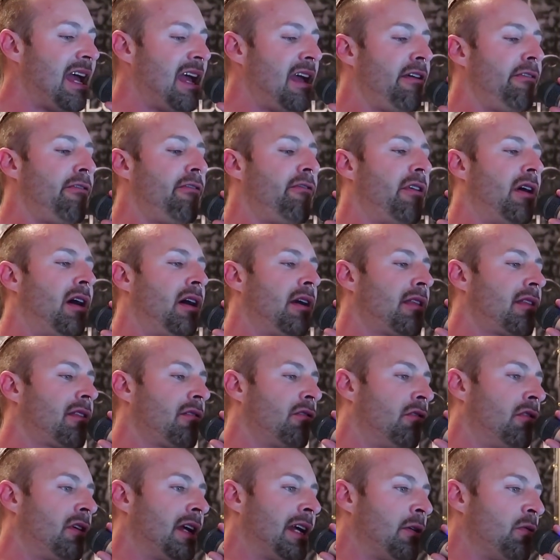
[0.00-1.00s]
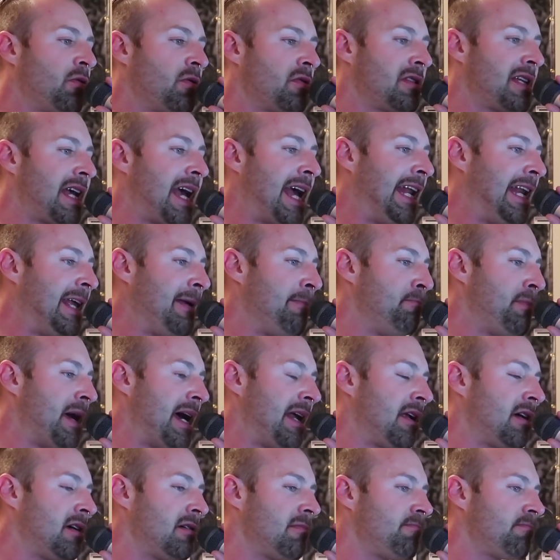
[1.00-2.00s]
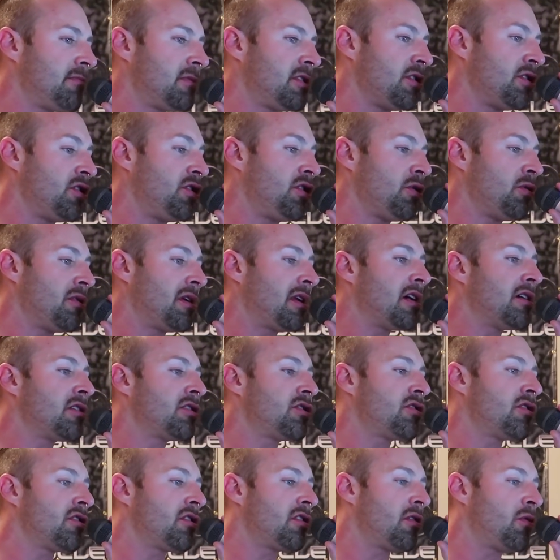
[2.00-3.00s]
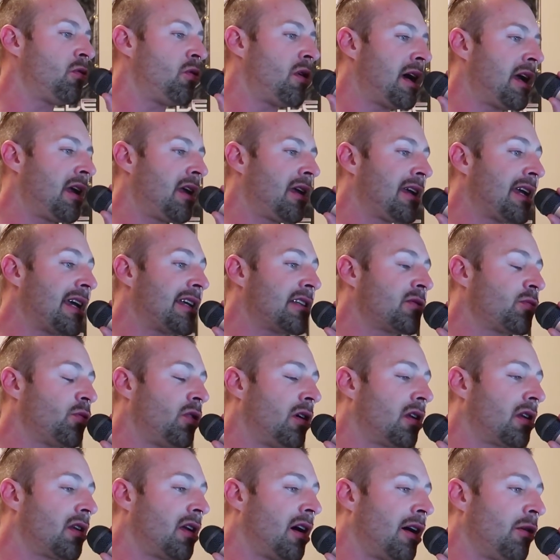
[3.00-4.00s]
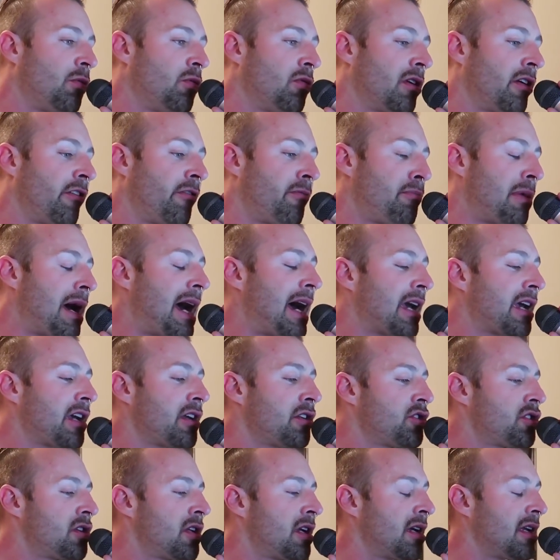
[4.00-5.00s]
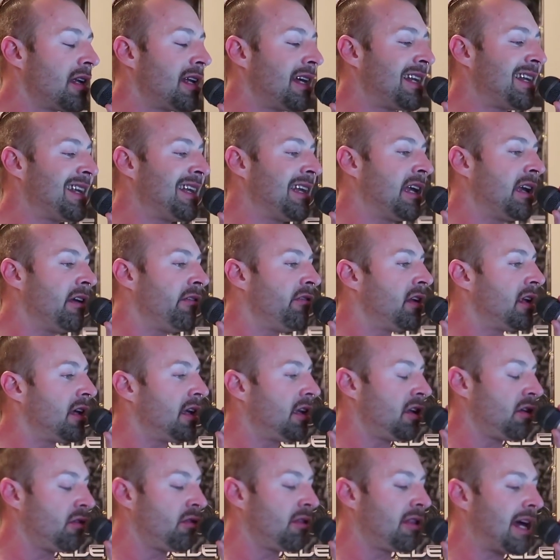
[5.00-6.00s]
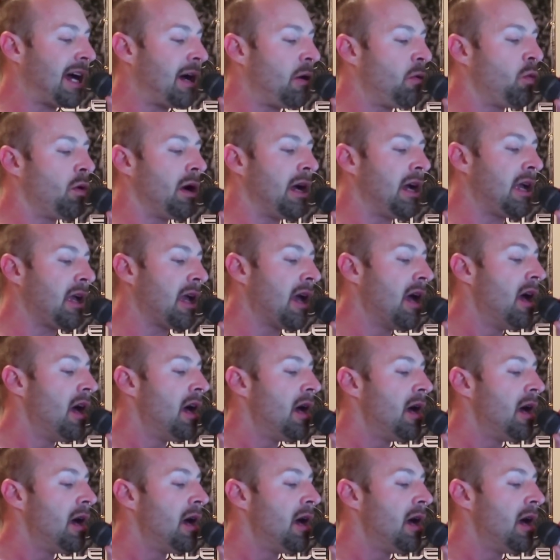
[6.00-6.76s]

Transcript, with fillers: If I thought it was any better to do it a certain way, guess what? I would have packaged it and given it you that way.